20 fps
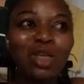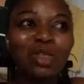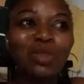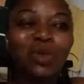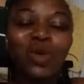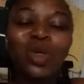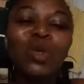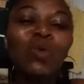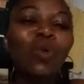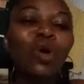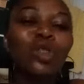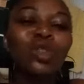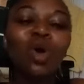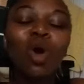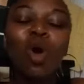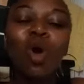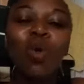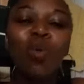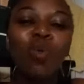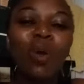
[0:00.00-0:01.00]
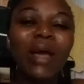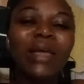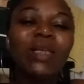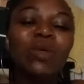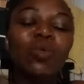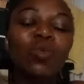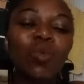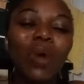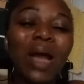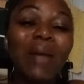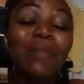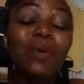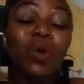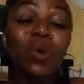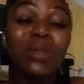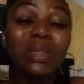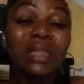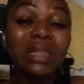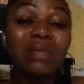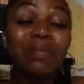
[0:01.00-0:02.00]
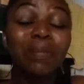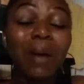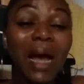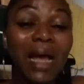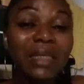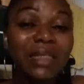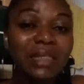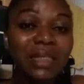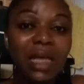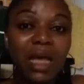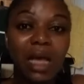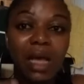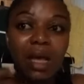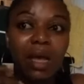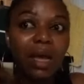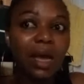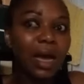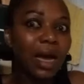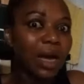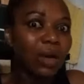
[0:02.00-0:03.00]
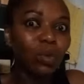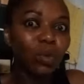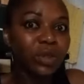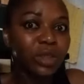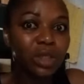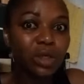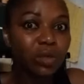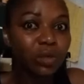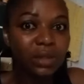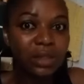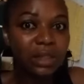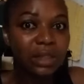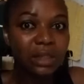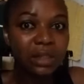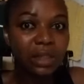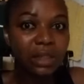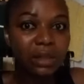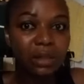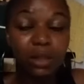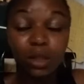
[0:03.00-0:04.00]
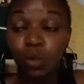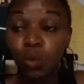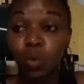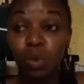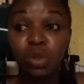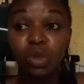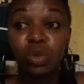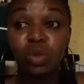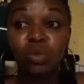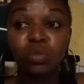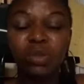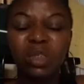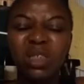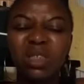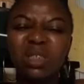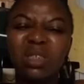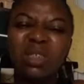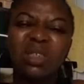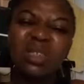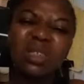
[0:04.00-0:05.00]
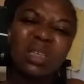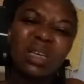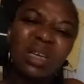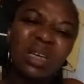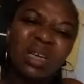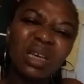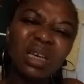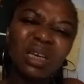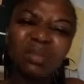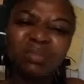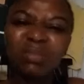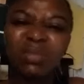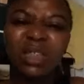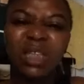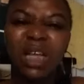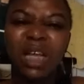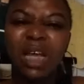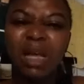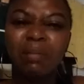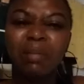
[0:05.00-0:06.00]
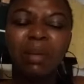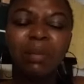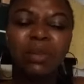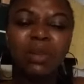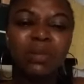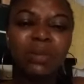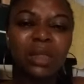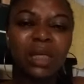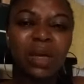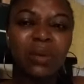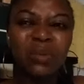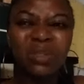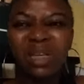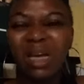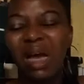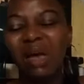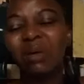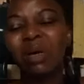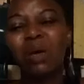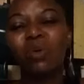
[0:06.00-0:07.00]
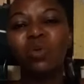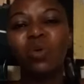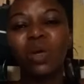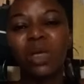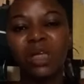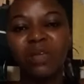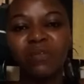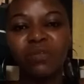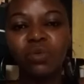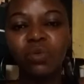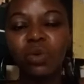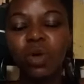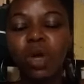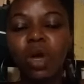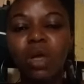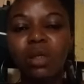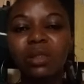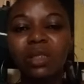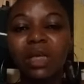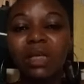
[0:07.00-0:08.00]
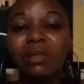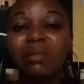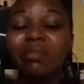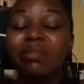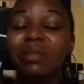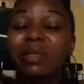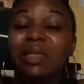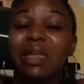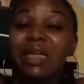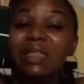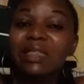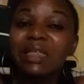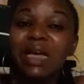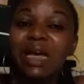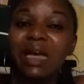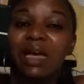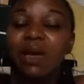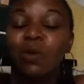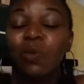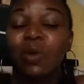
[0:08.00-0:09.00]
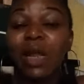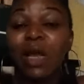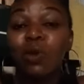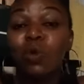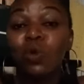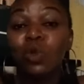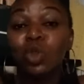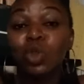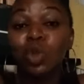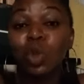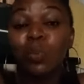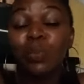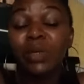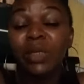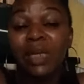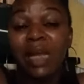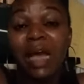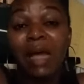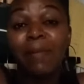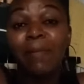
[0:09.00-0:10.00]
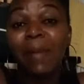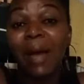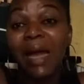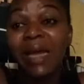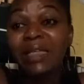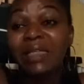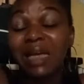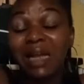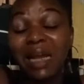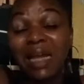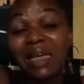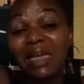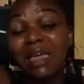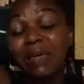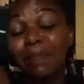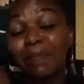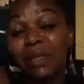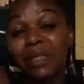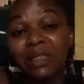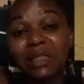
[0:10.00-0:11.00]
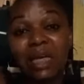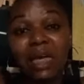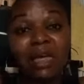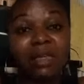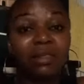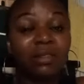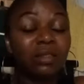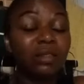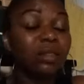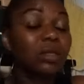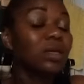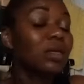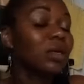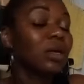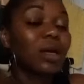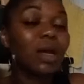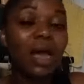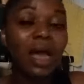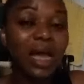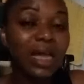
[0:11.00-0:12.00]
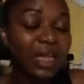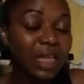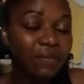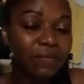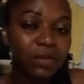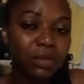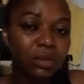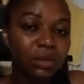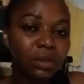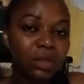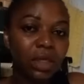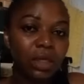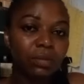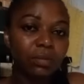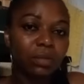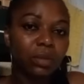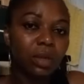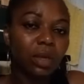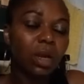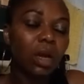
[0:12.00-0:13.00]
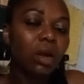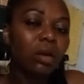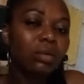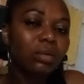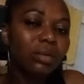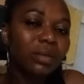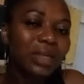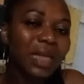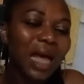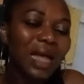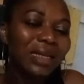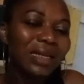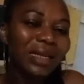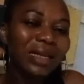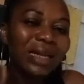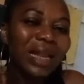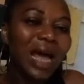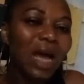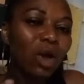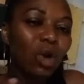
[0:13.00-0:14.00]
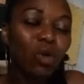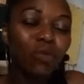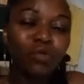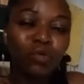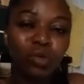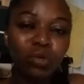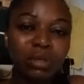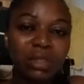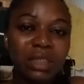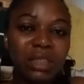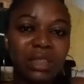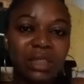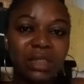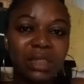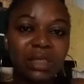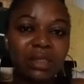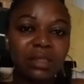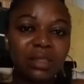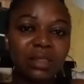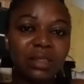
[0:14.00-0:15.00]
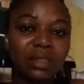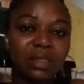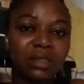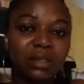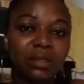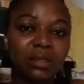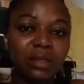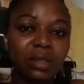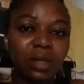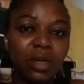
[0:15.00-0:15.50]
So he was all whining. Why? Because in the past, I wasn't consistent. He wants something, okay, maybe something I will say, I'll not give you. Then later, when I go shopping, I buy it and I keep it and I give it to them. That lack of consistency.